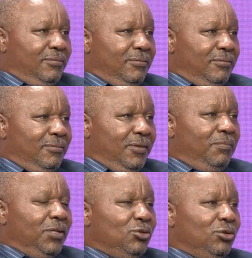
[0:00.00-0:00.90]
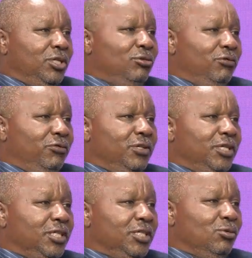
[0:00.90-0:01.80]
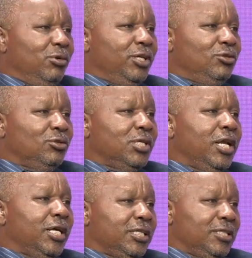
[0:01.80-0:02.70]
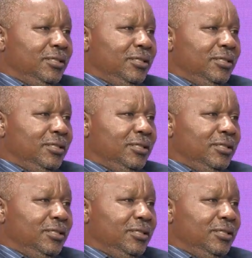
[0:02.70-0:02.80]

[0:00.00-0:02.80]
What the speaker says: the majority of it is going to salaries.